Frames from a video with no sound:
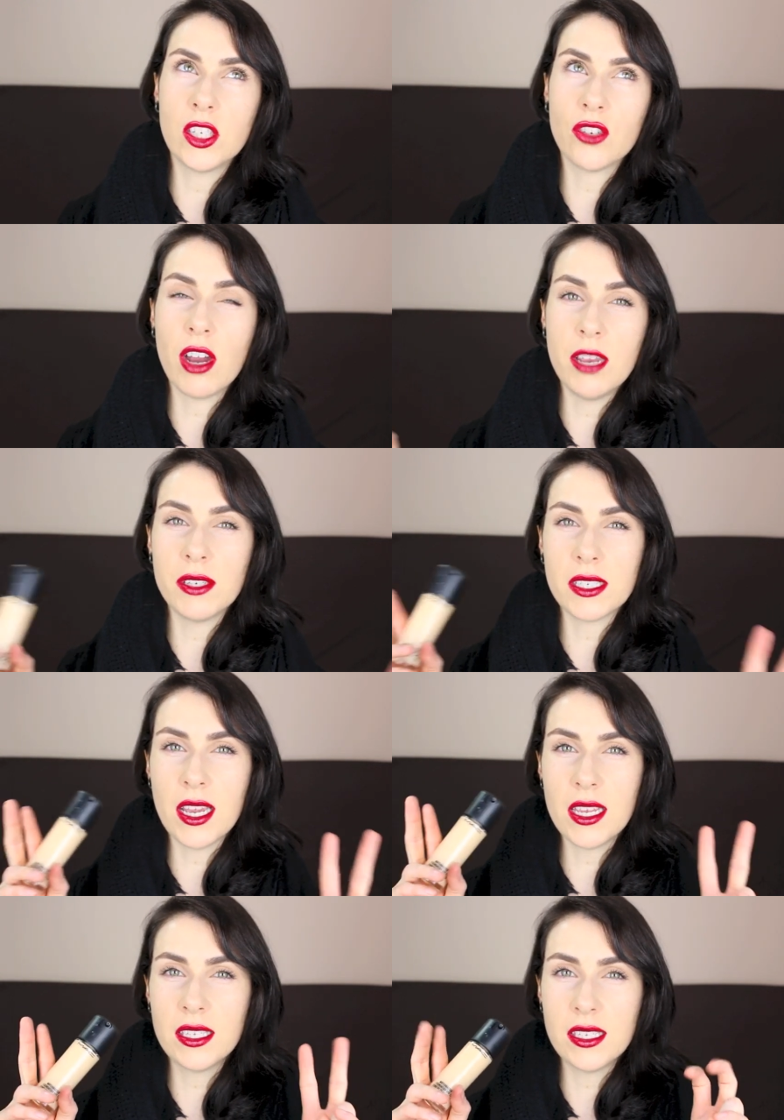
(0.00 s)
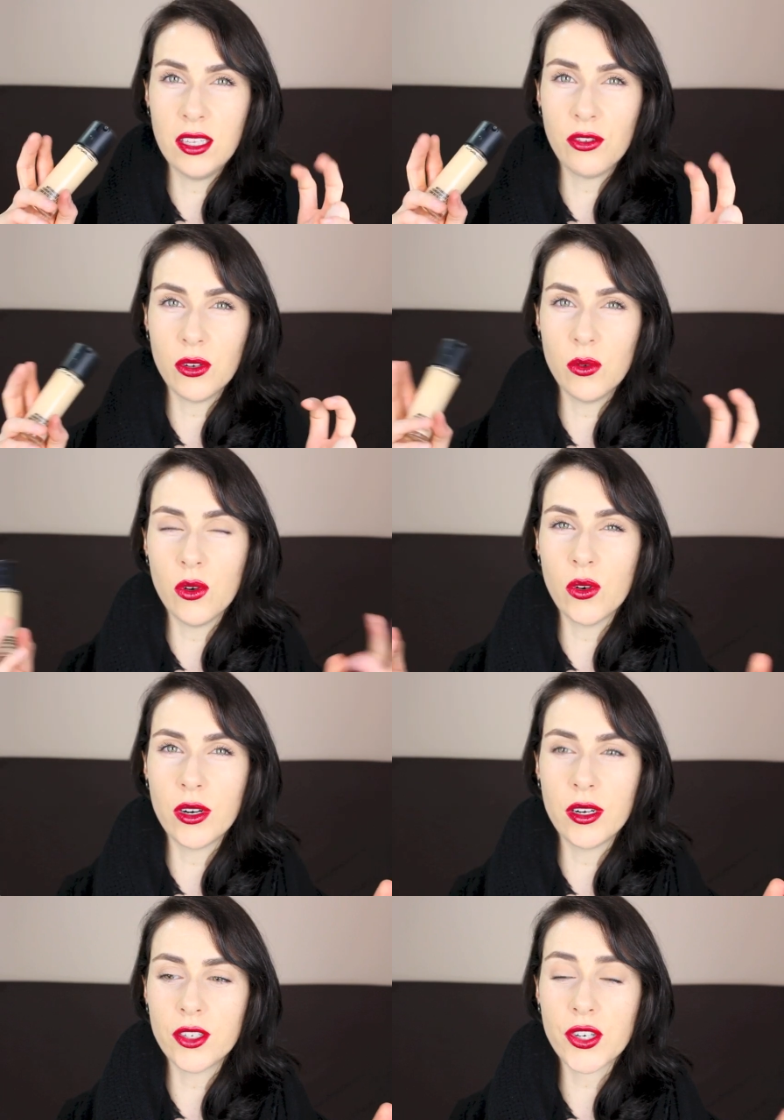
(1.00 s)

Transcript: described as like see-through or